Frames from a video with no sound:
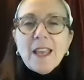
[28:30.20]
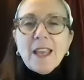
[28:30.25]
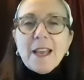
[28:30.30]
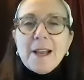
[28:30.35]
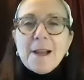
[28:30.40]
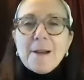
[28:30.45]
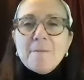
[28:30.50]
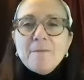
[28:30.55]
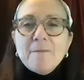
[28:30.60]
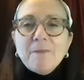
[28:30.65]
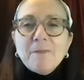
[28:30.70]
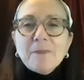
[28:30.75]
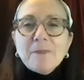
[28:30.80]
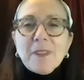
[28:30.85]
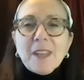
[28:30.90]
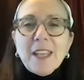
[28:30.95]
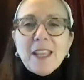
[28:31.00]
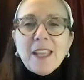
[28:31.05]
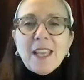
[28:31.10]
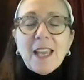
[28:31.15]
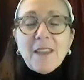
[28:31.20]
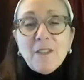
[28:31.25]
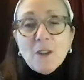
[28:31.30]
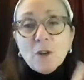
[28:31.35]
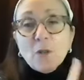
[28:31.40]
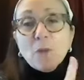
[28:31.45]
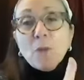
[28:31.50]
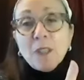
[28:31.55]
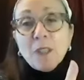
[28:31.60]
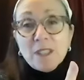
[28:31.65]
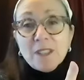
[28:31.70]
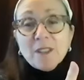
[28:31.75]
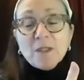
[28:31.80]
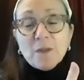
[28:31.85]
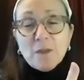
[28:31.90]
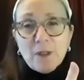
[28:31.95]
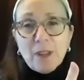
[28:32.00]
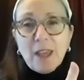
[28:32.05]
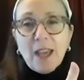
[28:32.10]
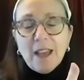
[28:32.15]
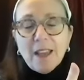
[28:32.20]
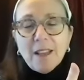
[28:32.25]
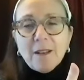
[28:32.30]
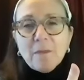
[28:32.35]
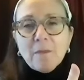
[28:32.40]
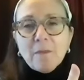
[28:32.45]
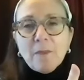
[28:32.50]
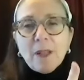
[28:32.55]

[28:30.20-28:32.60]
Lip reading: And there are reasons for that.